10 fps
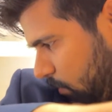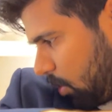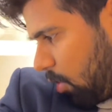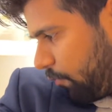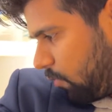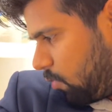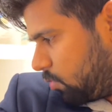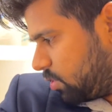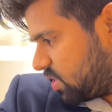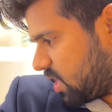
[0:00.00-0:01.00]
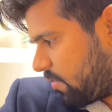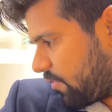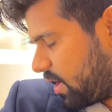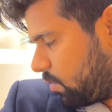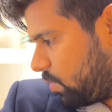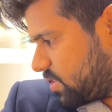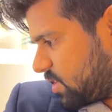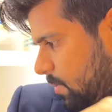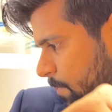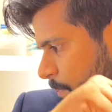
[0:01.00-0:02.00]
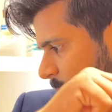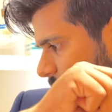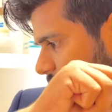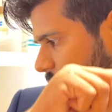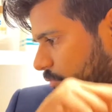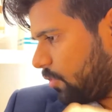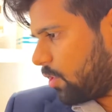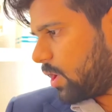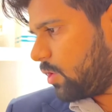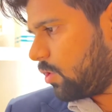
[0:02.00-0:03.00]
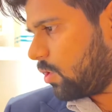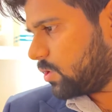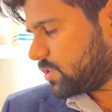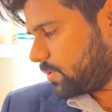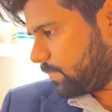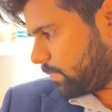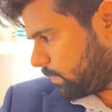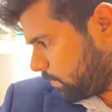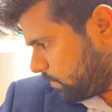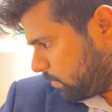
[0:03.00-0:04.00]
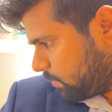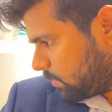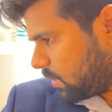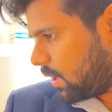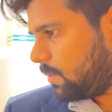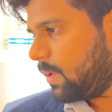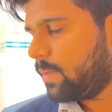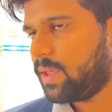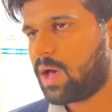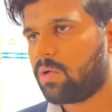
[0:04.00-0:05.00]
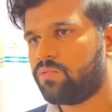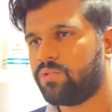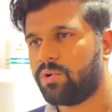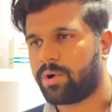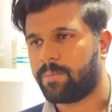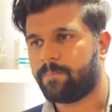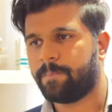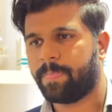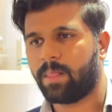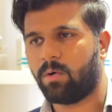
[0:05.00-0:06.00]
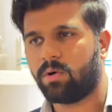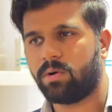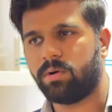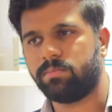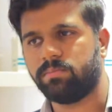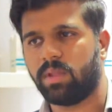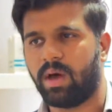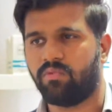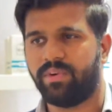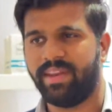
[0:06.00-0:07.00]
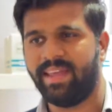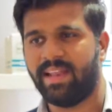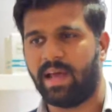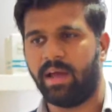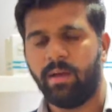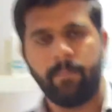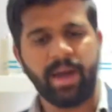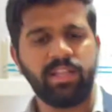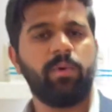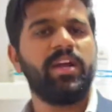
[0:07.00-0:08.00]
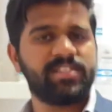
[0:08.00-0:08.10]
of oud, saffron with some floral notes, and maybe a wood or a vanilla. By the way, it's a